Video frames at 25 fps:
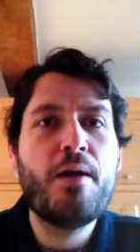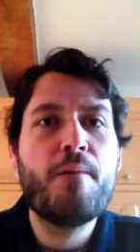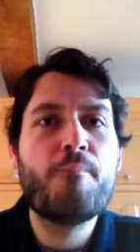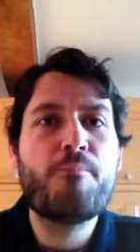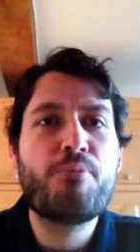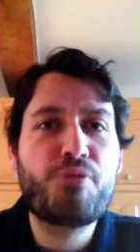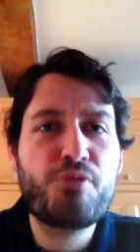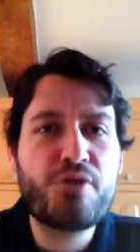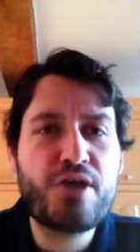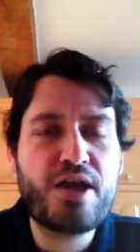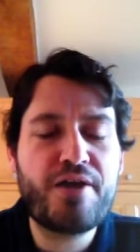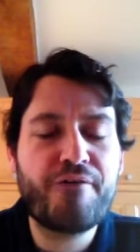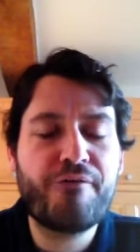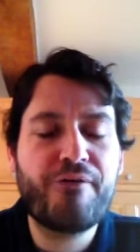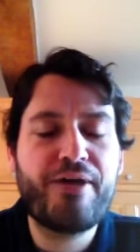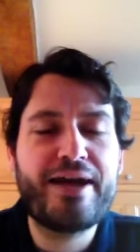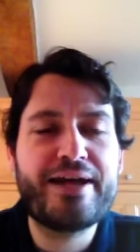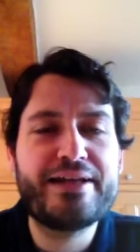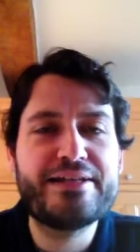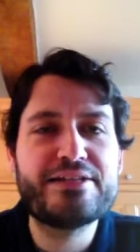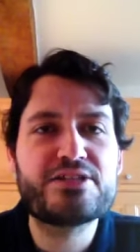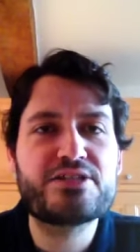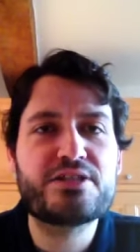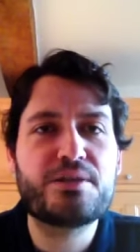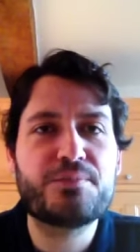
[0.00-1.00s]

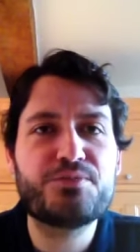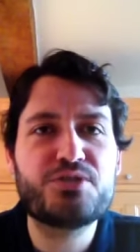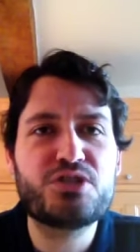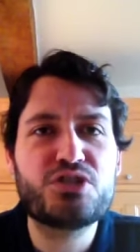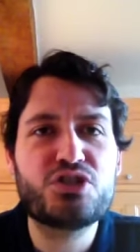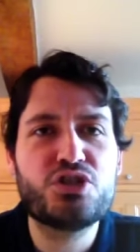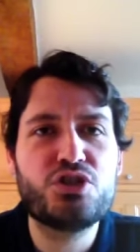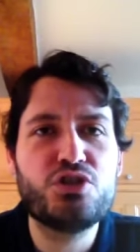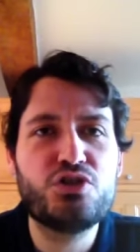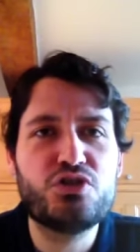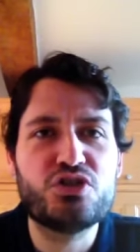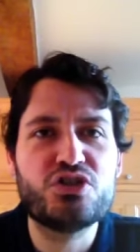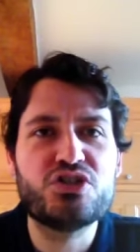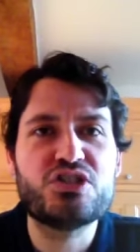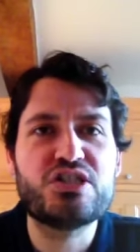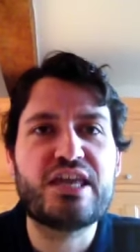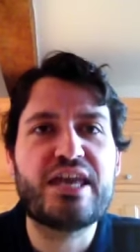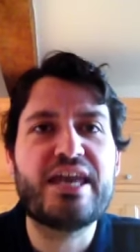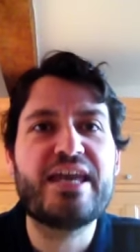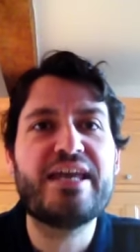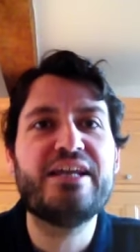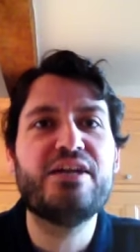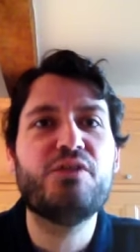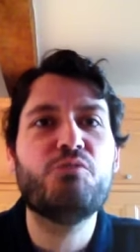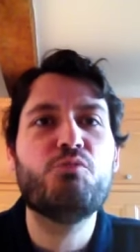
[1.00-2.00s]
prearranged substitutions that
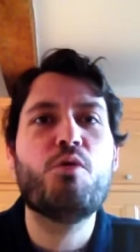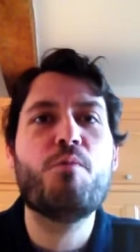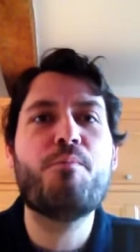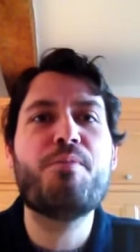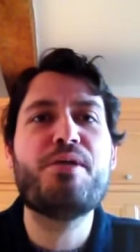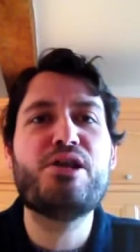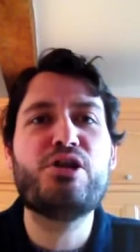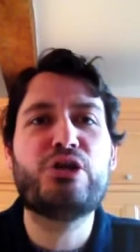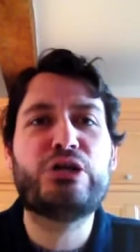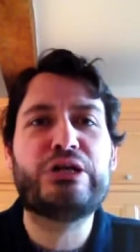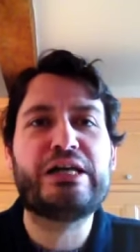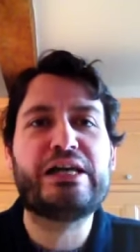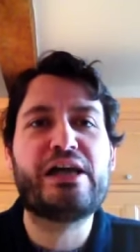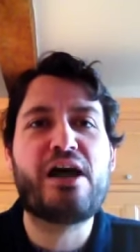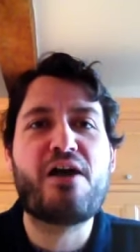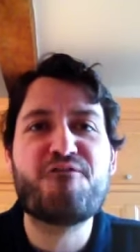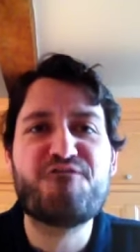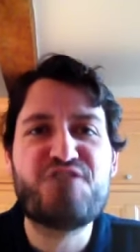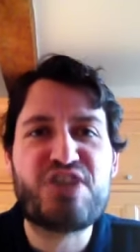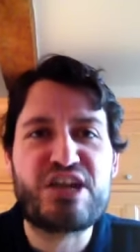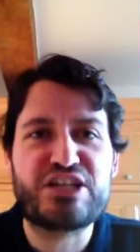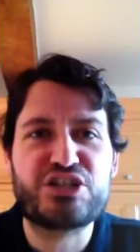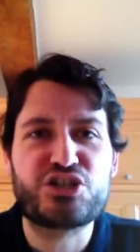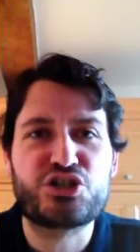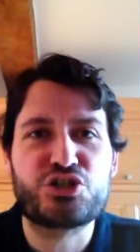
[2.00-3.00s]
England would be looking at a
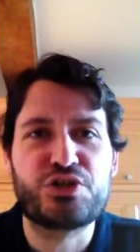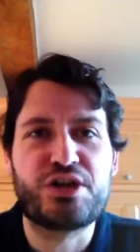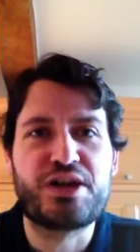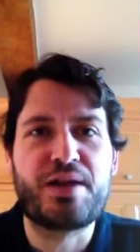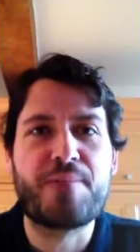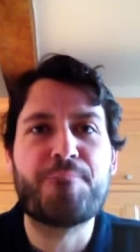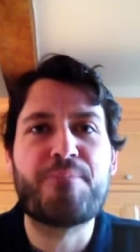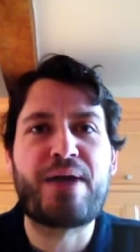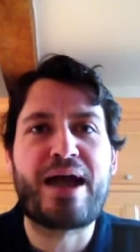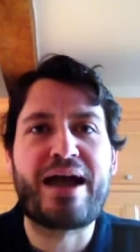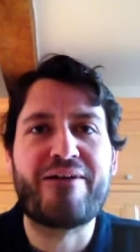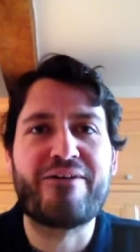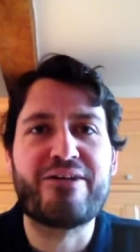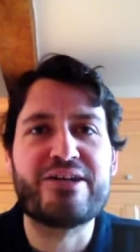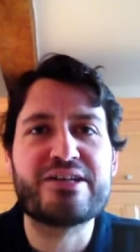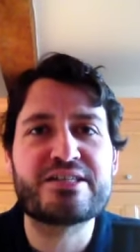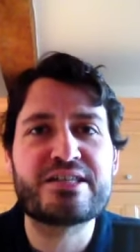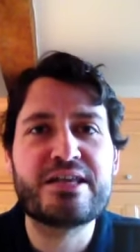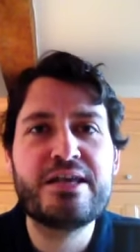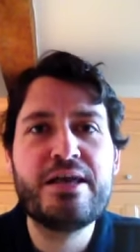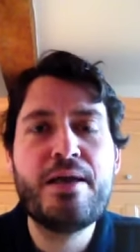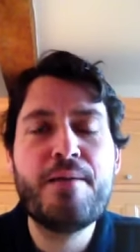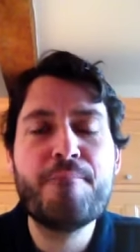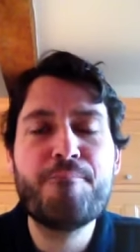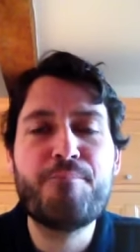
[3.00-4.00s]
victory in
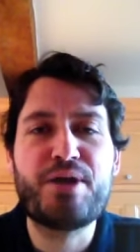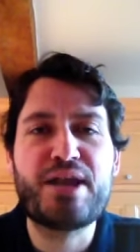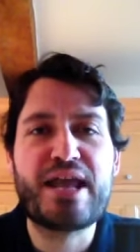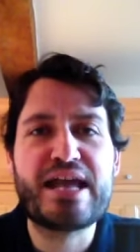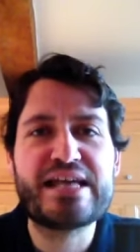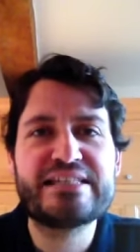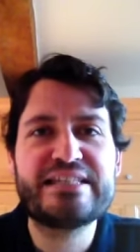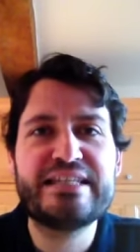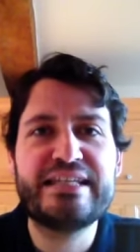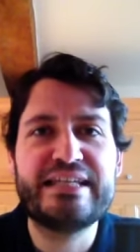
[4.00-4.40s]
Paris, but as it